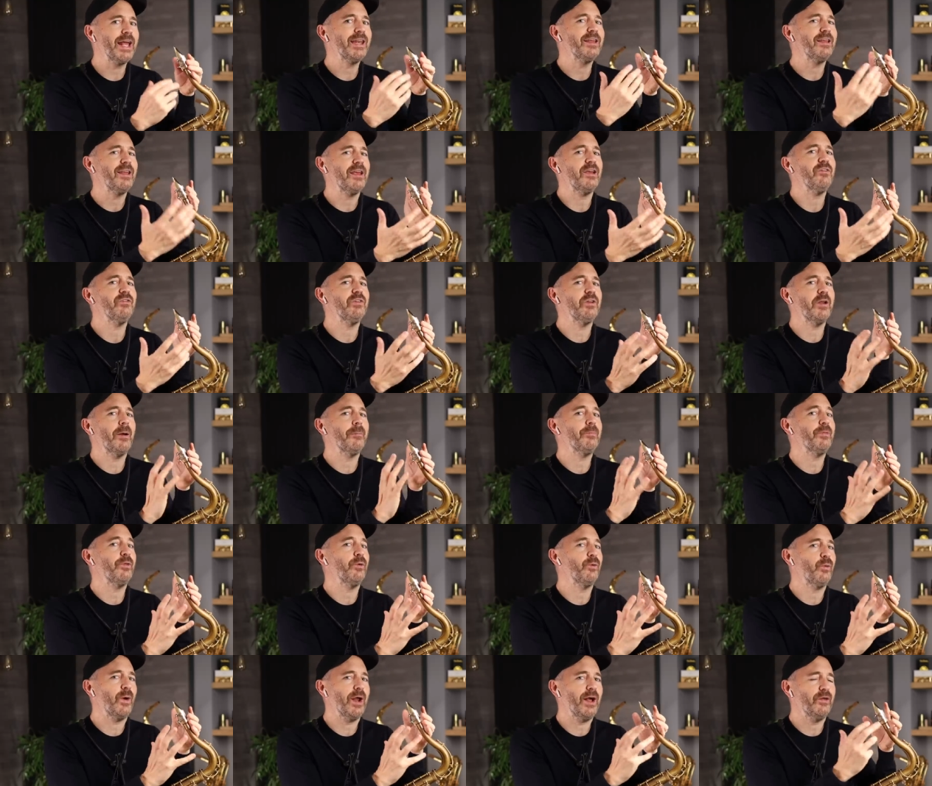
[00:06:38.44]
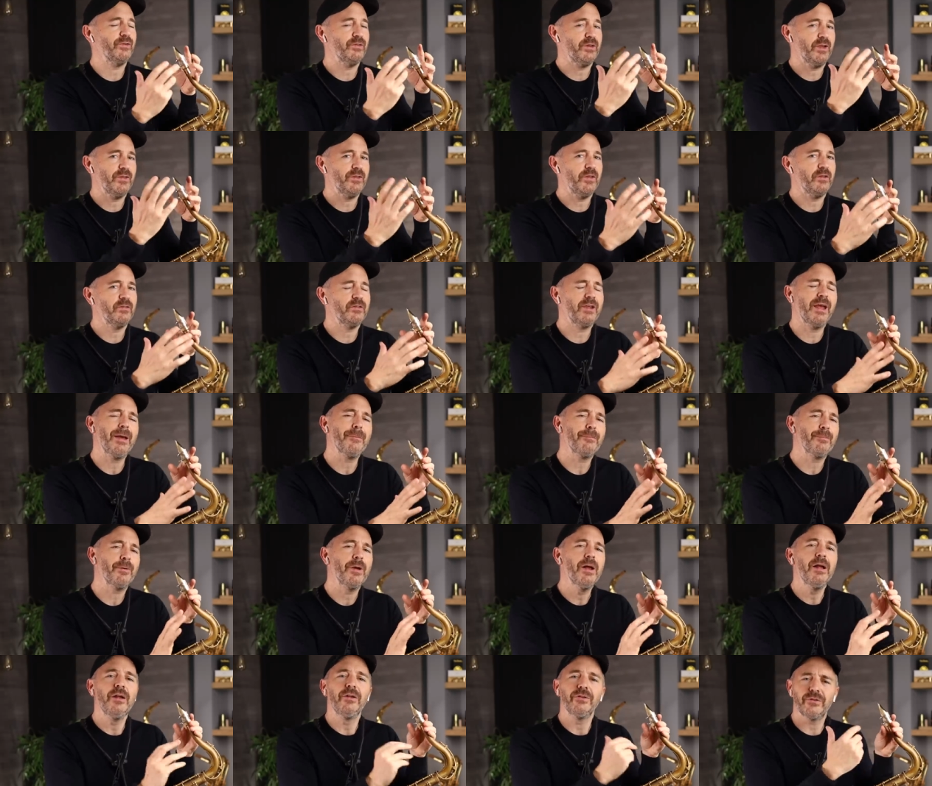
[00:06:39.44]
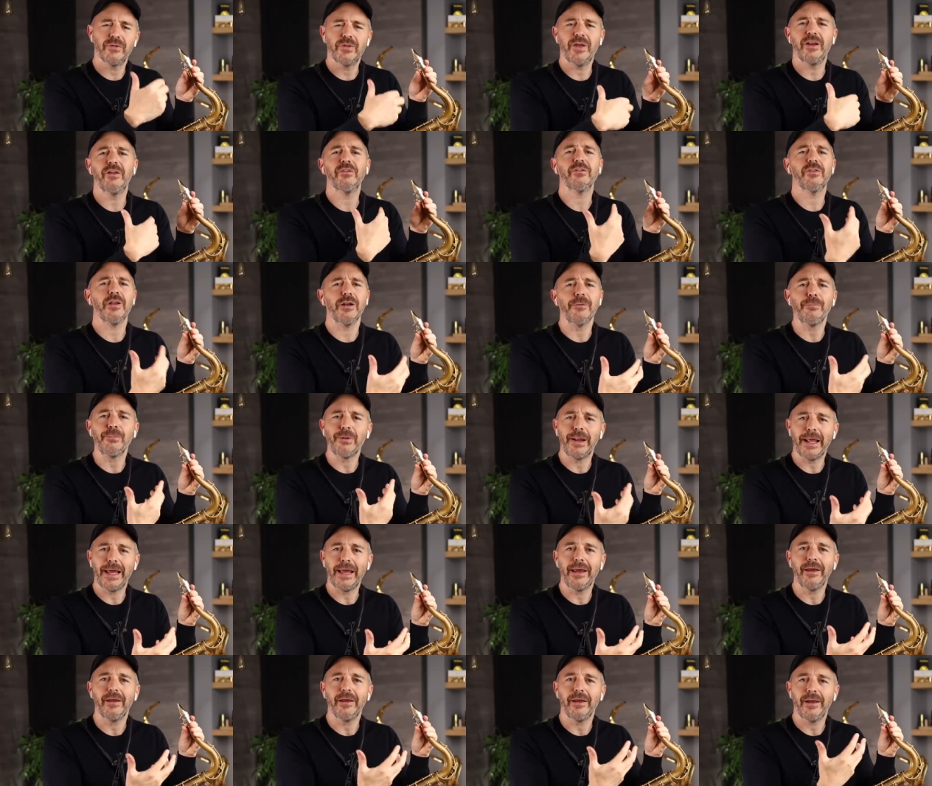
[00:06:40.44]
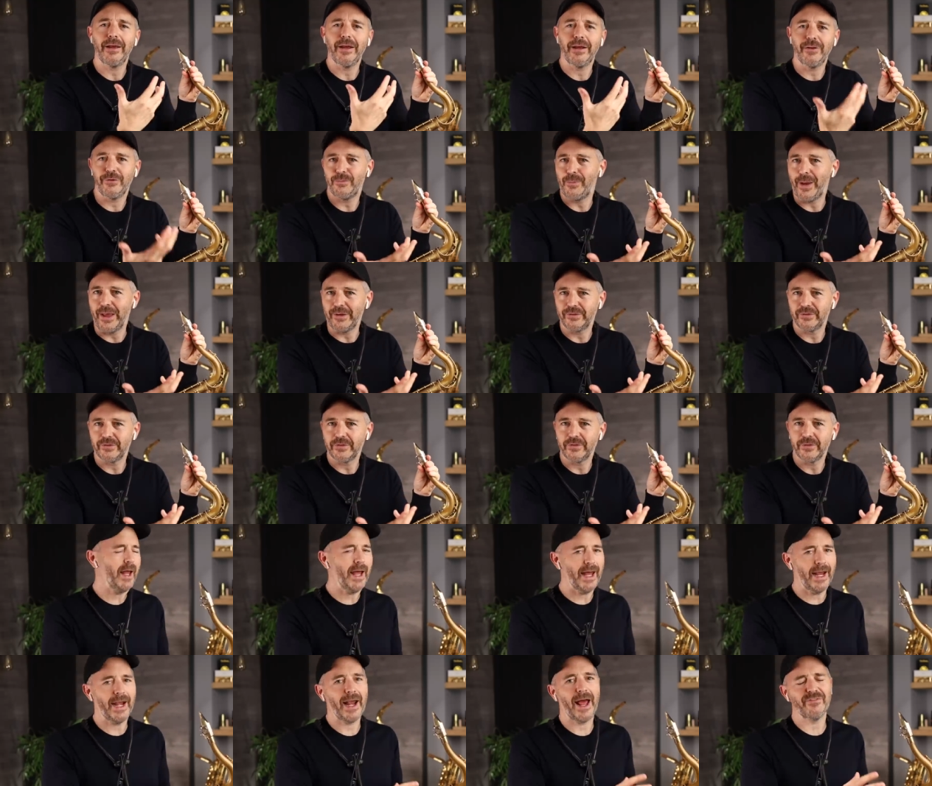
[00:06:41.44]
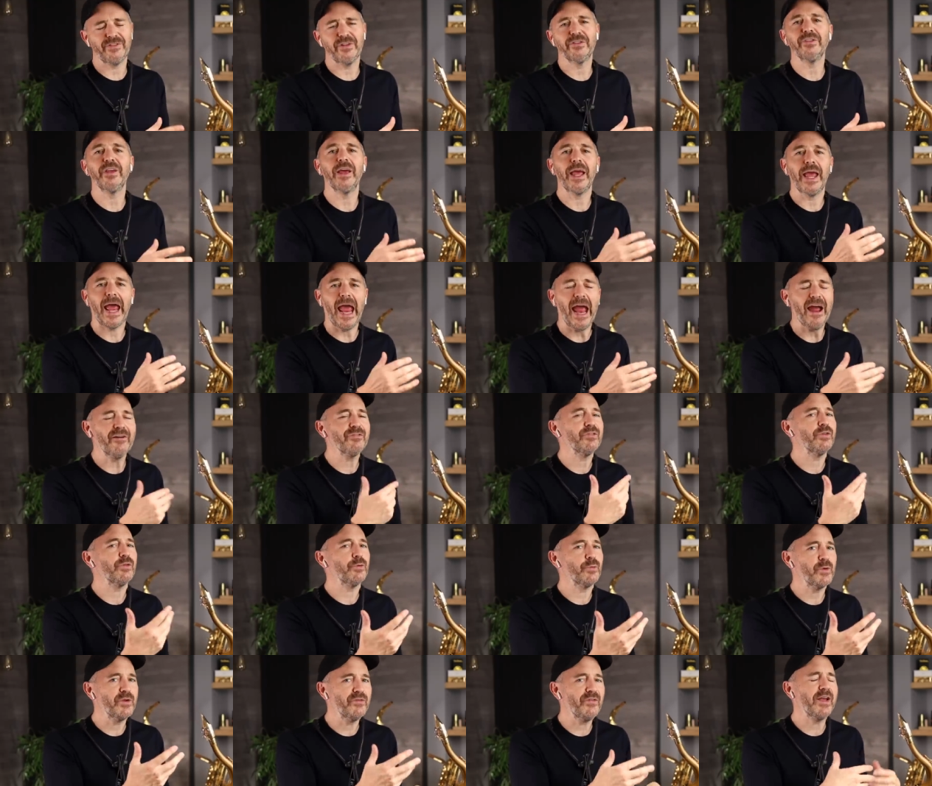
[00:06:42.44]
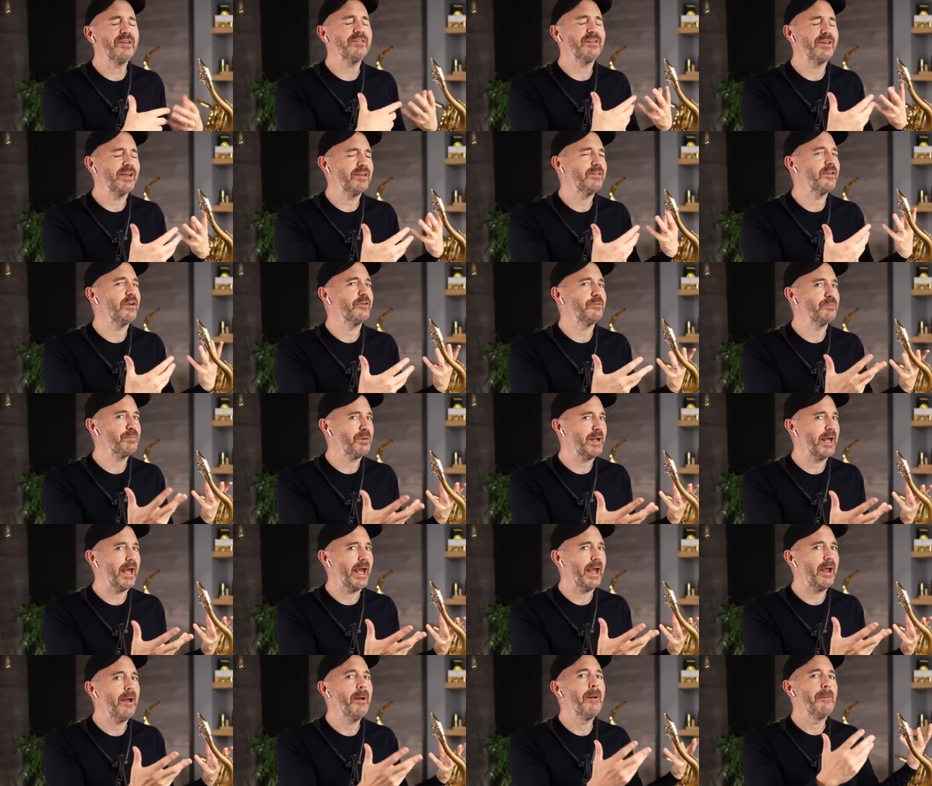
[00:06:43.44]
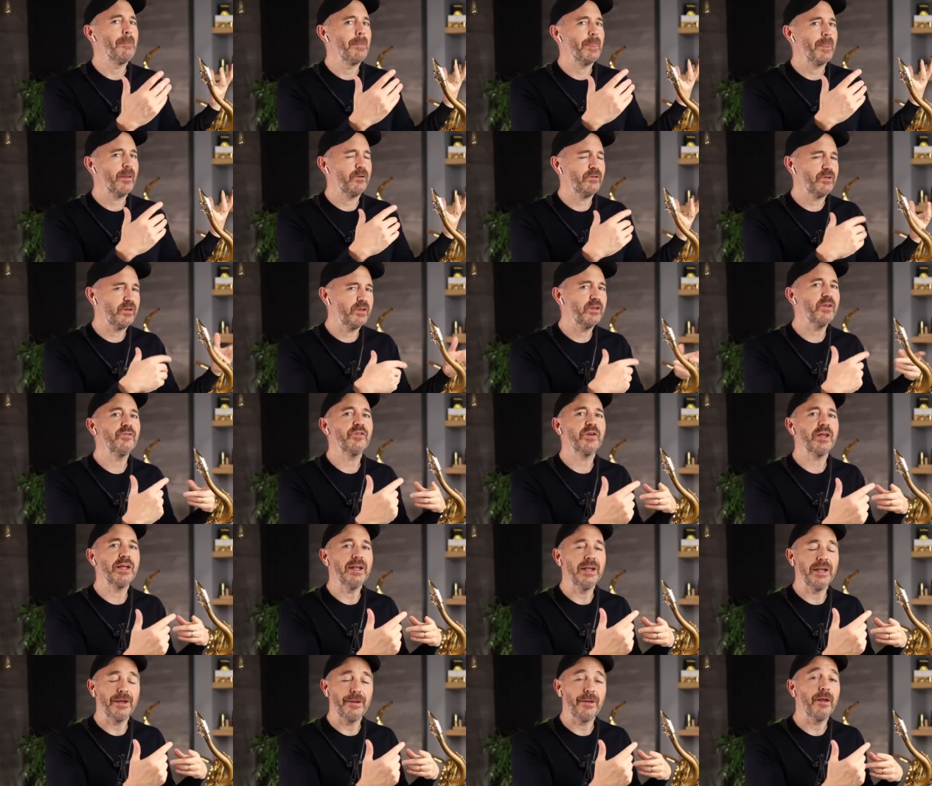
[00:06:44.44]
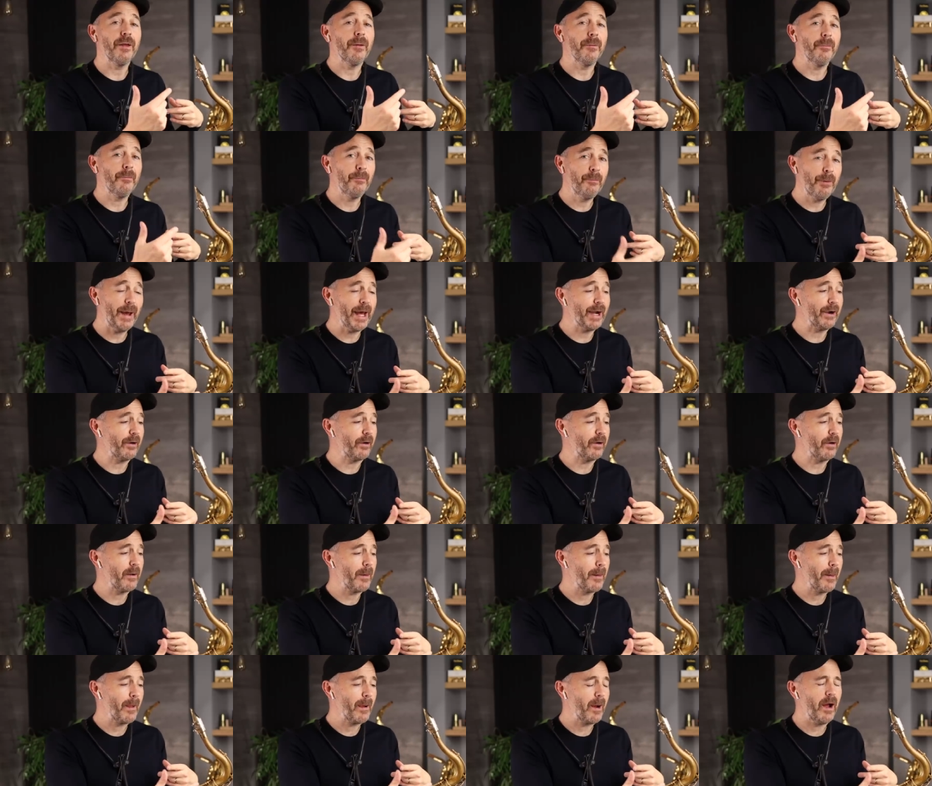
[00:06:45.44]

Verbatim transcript: and evened up the rails and the tip so that it's going to play its best. And I have to say, after the refacing, it does play significantly better.